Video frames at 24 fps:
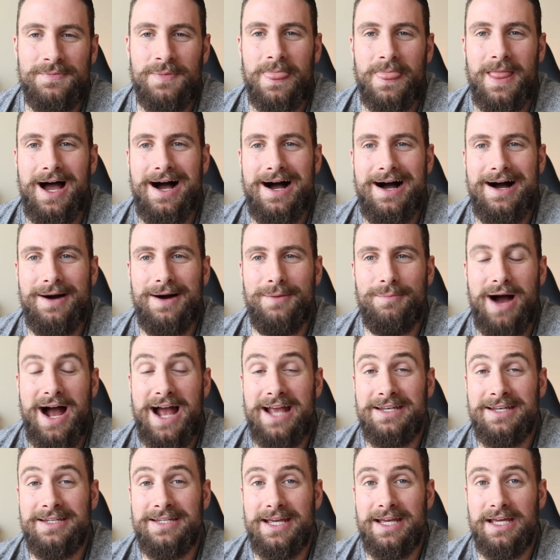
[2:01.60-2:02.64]

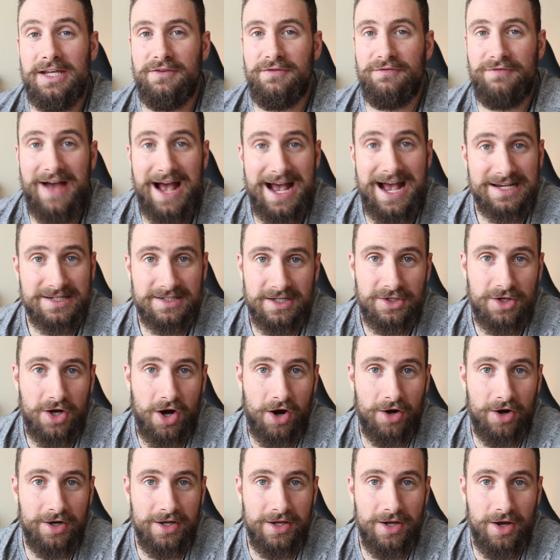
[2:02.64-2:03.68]
I did fasted
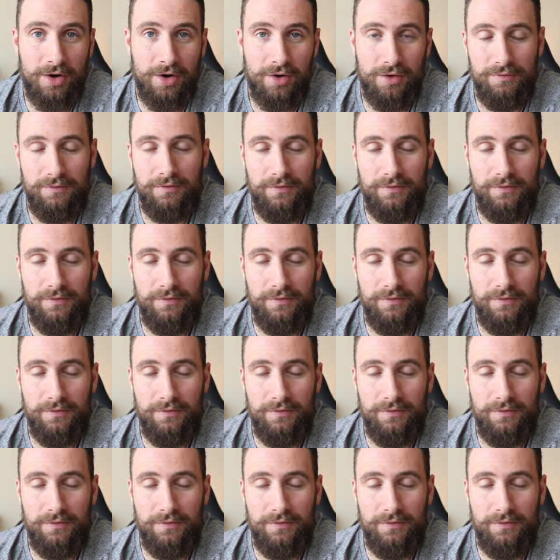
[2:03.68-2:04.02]
cardio.